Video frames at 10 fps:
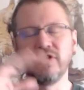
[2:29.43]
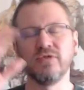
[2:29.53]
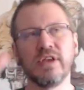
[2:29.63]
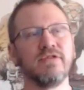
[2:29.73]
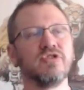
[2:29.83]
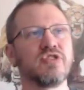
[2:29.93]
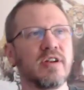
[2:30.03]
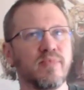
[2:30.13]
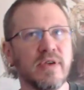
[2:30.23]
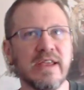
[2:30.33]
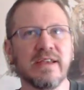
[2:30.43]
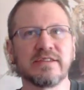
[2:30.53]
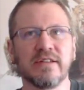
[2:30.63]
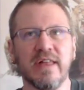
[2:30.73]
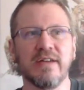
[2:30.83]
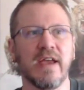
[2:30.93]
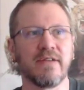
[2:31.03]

you try to bring to life